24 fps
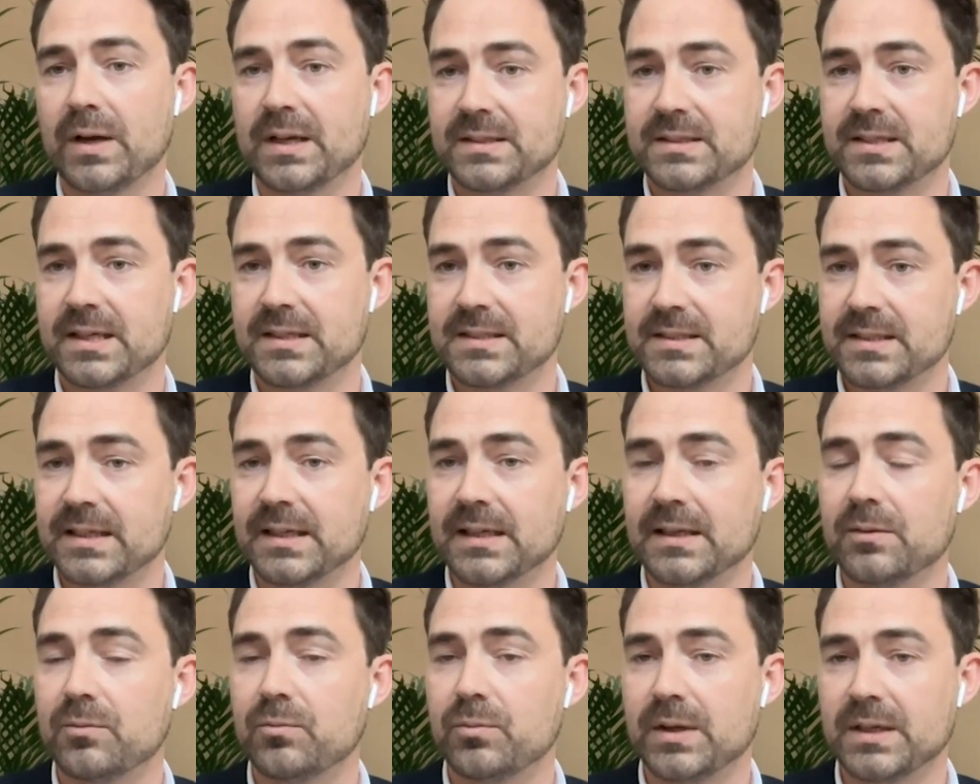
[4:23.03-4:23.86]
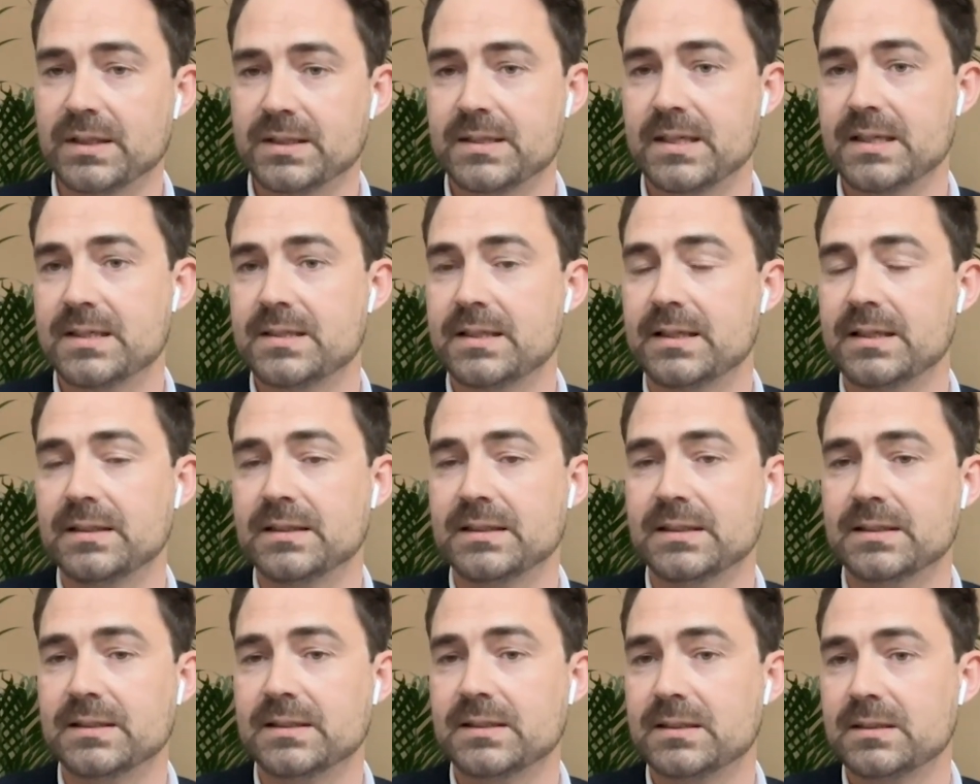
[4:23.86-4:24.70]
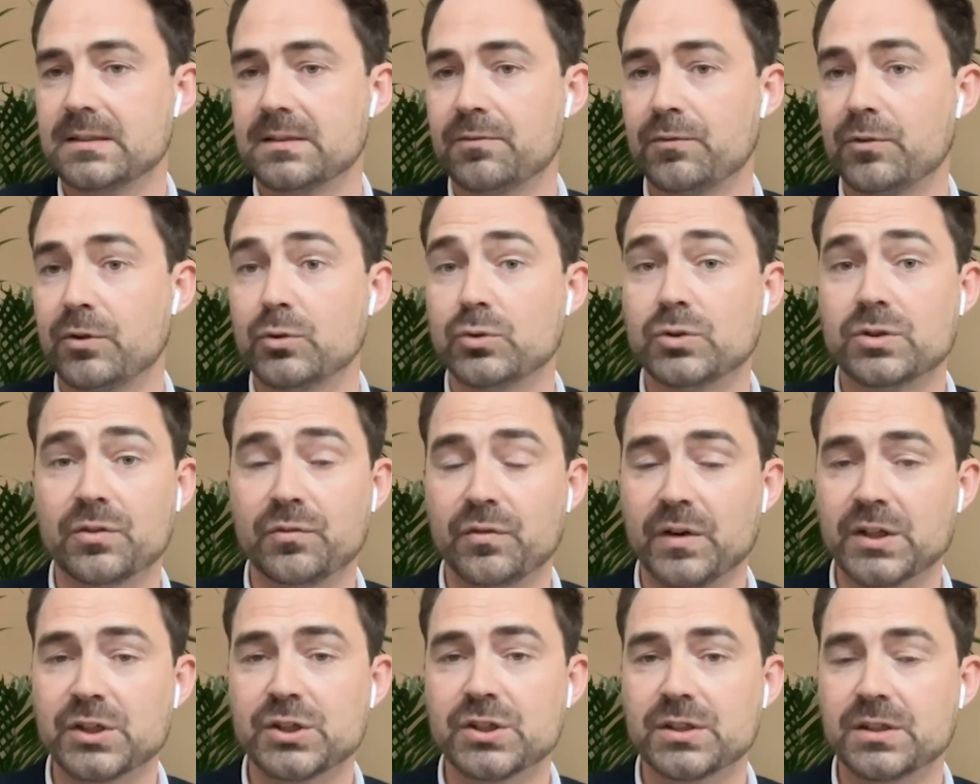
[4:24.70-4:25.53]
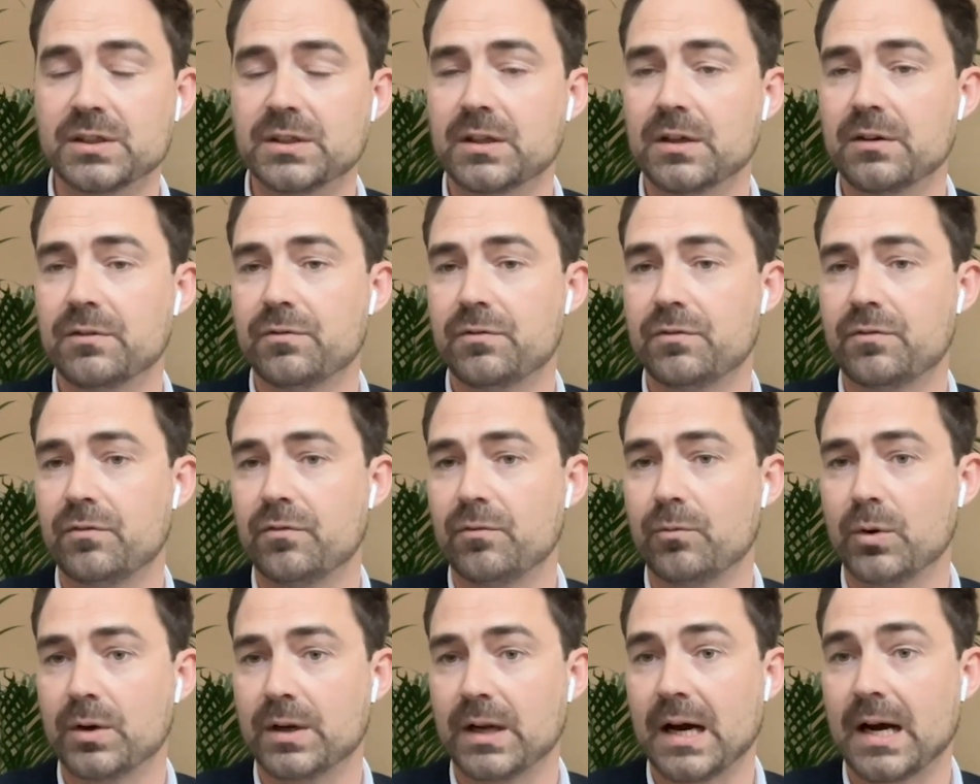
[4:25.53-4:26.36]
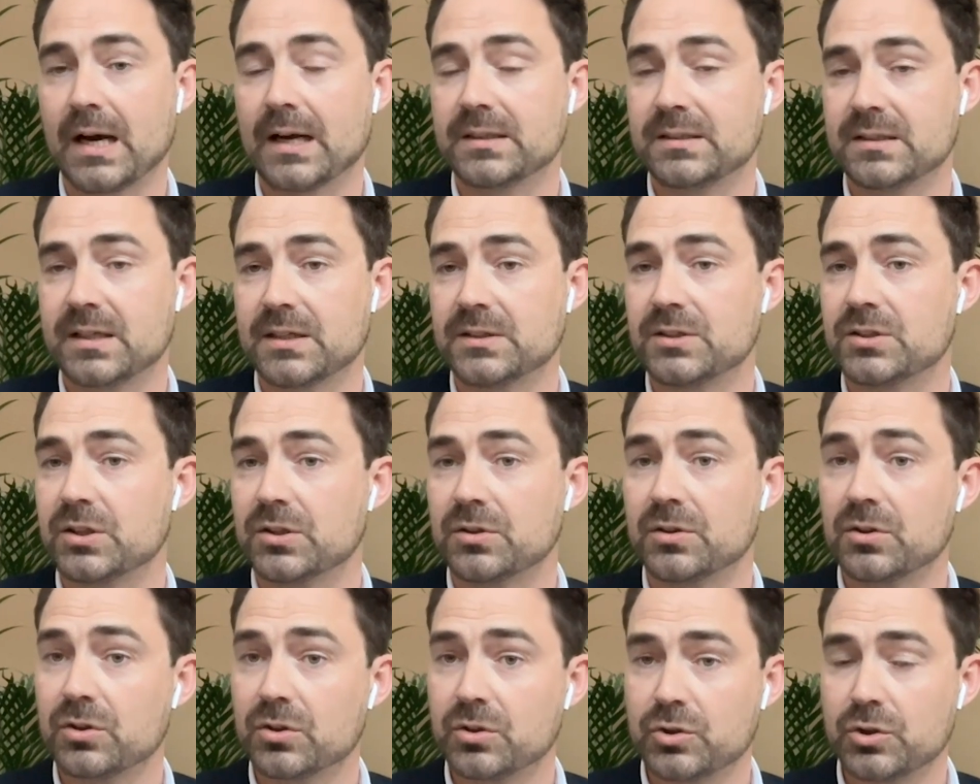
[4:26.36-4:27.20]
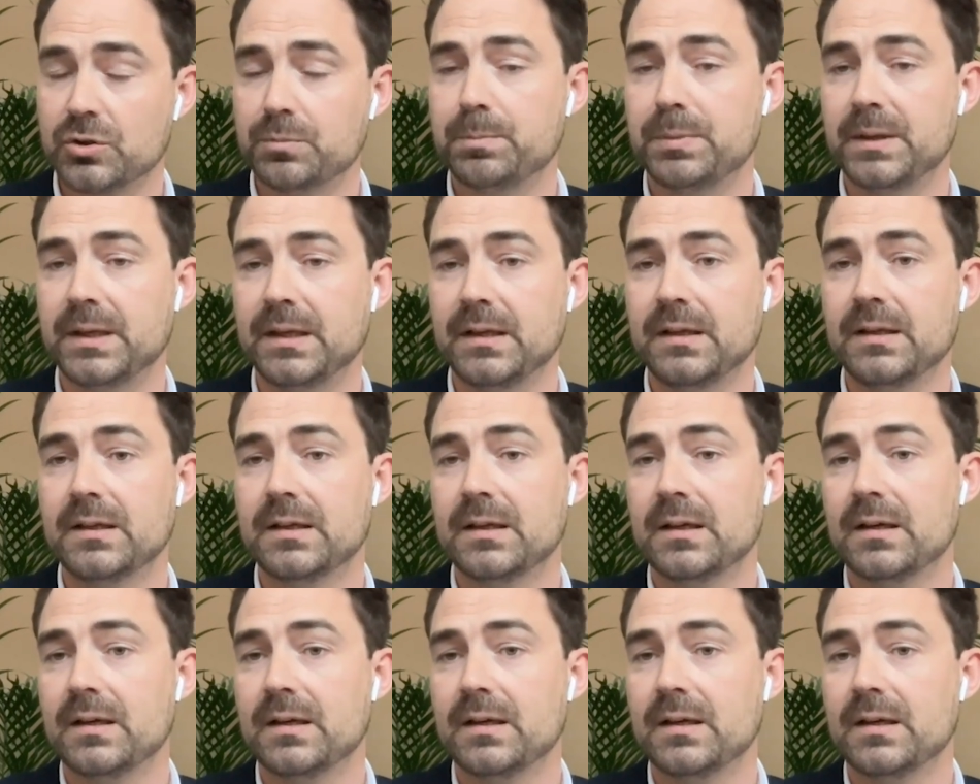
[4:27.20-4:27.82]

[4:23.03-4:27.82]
testing this future vision of what architecture could be